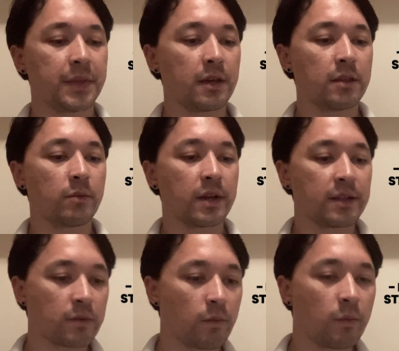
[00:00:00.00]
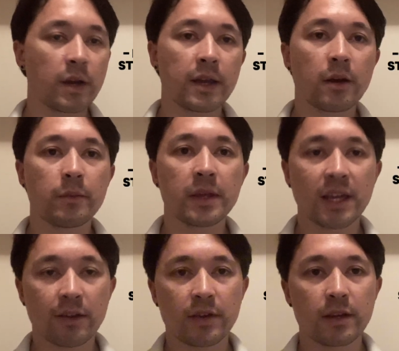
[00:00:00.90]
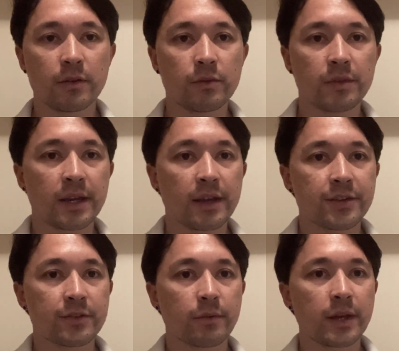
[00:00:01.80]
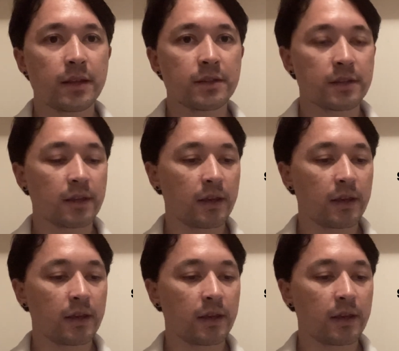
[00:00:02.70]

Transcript: Otherwise, why are we carrying all that extra weight?